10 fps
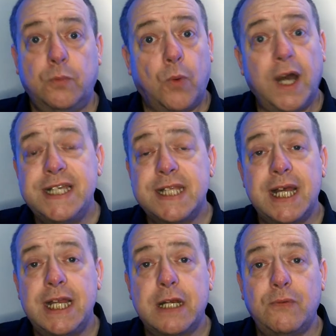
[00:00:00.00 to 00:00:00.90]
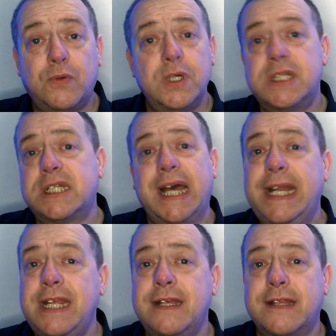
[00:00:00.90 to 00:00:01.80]
why is that little voice
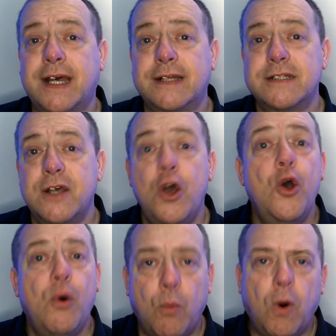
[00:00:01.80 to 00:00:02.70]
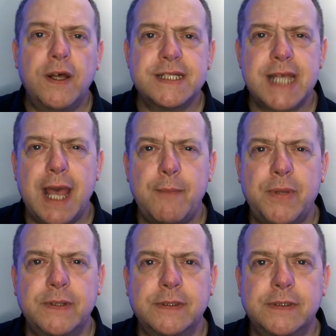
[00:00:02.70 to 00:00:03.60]
telling you that? What's happened?